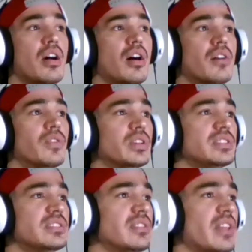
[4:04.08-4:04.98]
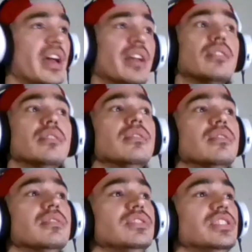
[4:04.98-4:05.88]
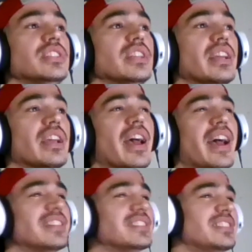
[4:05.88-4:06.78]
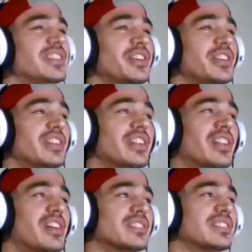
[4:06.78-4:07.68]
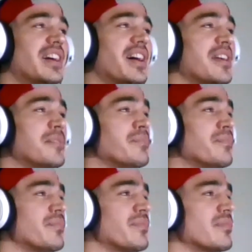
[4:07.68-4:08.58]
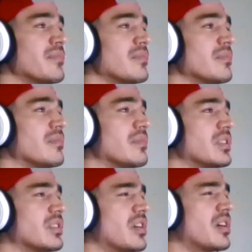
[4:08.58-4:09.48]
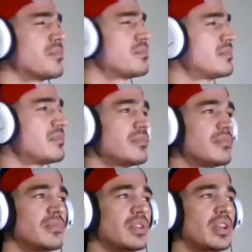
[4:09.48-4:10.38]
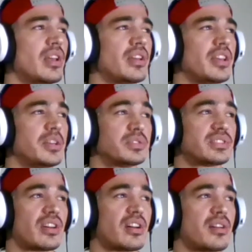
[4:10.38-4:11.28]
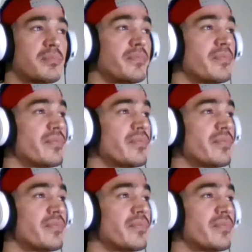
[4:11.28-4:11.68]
a voice that she hasn't heard in a long time. Tom? It was Tom.